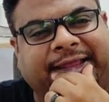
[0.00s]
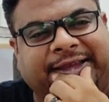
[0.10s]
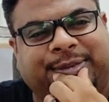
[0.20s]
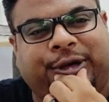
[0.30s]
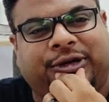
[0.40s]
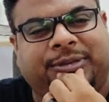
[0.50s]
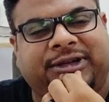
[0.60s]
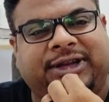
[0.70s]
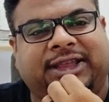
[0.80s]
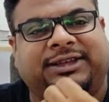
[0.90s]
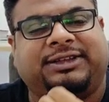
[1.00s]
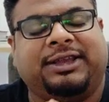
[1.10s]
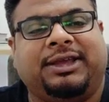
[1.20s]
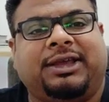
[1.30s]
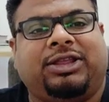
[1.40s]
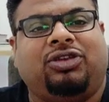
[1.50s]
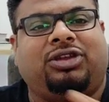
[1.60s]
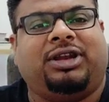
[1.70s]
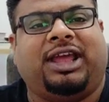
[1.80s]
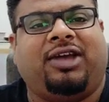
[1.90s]
is botable is
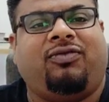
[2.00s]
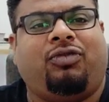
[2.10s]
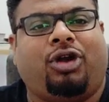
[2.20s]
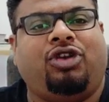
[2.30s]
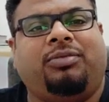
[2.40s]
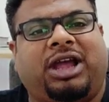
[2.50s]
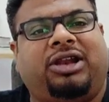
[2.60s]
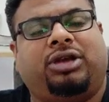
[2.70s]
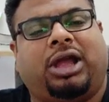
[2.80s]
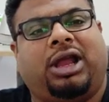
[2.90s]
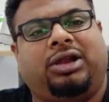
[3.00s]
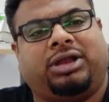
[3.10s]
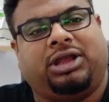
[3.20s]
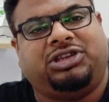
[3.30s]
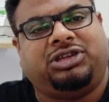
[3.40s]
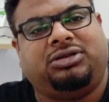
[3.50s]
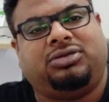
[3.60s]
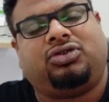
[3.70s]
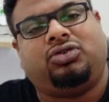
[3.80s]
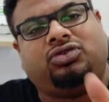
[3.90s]
you can have volume
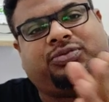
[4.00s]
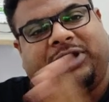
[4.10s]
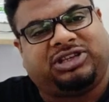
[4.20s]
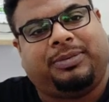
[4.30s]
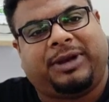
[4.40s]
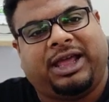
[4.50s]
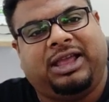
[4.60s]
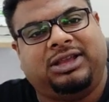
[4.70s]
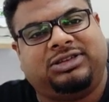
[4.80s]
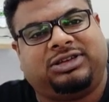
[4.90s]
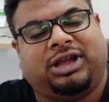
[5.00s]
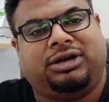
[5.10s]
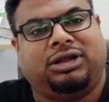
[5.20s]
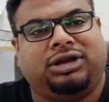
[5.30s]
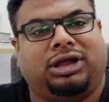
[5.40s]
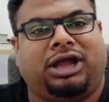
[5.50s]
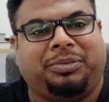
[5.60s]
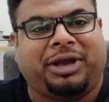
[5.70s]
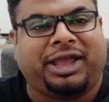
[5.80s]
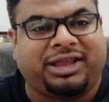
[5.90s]
allocation to suppliers done in an
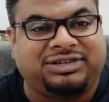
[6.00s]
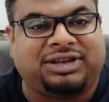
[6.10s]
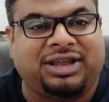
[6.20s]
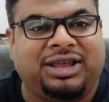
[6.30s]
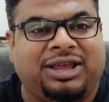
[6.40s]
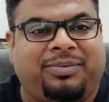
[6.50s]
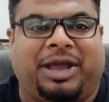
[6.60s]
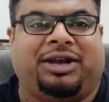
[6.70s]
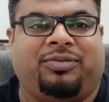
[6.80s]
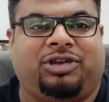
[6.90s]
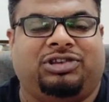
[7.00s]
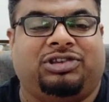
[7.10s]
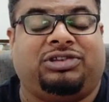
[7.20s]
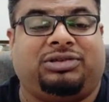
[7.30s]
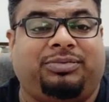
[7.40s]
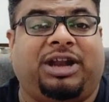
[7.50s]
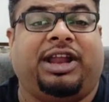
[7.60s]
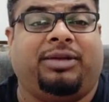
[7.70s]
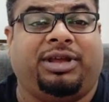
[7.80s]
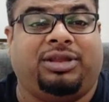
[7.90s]
unbiased manner because it's
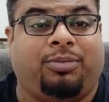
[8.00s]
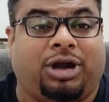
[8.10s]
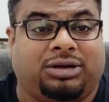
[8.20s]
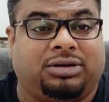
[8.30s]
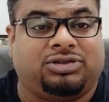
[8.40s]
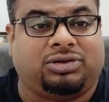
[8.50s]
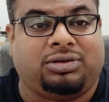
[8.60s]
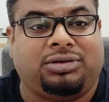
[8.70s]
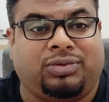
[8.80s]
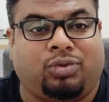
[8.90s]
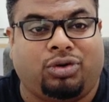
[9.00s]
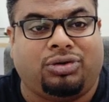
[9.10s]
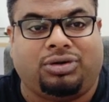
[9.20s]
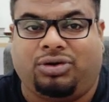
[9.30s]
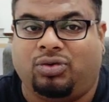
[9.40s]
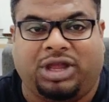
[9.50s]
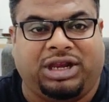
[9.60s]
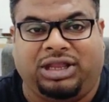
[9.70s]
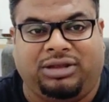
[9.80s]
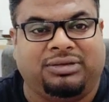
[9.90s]
done by the bot. So it won't do
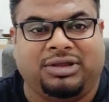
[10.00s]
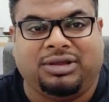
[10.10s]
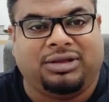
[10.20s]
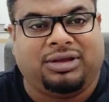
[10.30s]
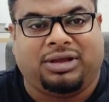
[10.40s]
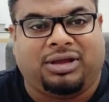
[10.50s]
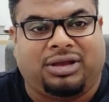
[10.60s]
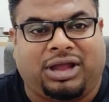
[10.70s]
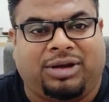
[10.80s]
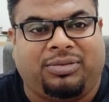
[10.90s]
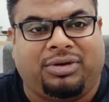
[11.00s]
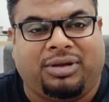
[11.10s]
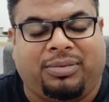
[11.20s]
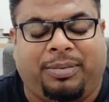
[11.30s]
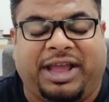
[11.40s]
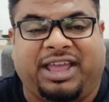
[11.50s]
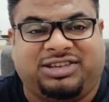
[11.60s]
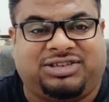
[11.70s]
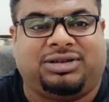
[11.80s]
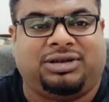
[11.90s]
any
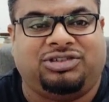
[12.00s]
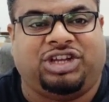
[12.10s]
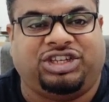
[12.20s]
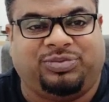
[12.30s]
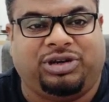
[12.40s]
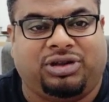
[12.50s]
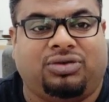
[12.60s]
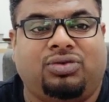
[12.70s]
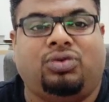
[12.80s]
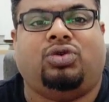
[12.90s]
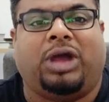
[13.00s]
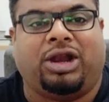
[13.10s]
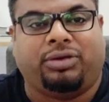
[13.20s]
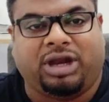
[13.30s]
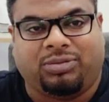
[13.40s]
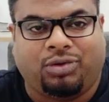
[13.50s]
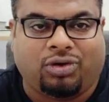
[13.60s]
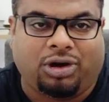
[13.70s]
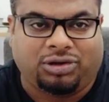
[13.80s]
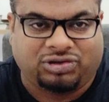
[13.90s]
unbiased judgment on who to allocate
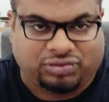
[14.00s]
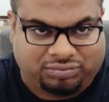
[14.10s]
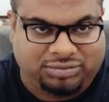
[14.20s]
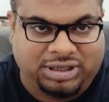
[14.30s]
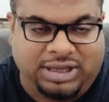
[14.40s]
more orders to.